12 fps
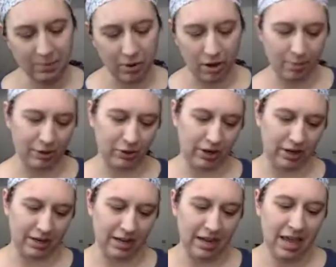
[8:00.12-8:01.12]
and
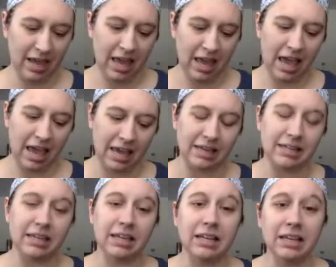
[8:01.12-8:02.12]
pomegranate,
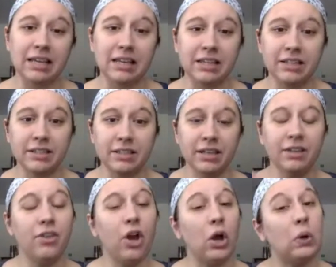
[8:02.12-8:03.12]
and
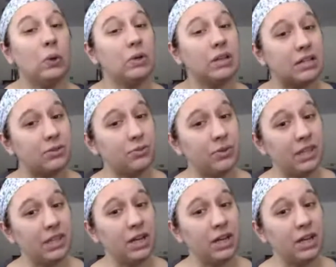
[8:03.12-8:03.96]
the oat is